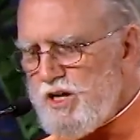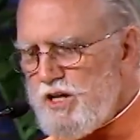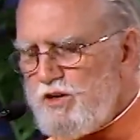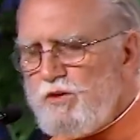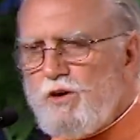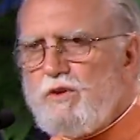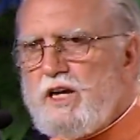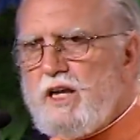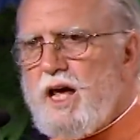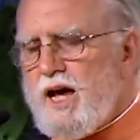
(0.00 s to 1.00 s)
you will
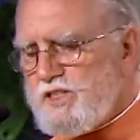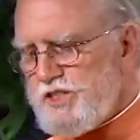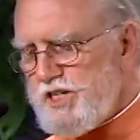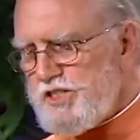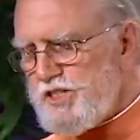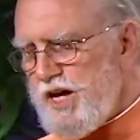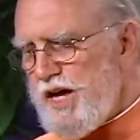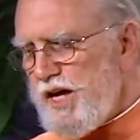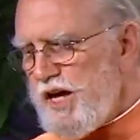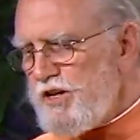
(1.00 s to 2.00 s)
realize this
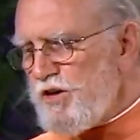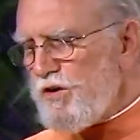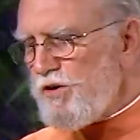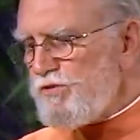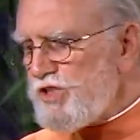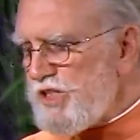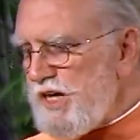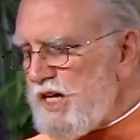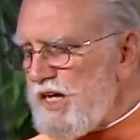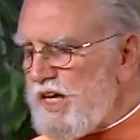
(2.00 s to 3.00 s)
in your own
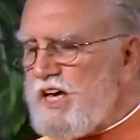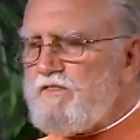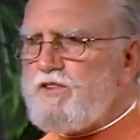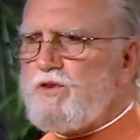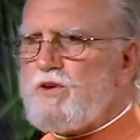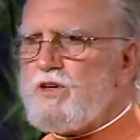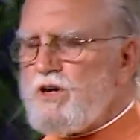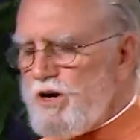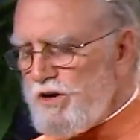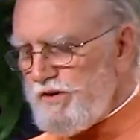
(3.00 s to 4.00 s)
seeking if you
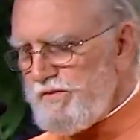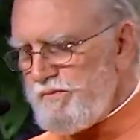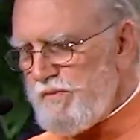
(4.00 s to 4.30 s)
learn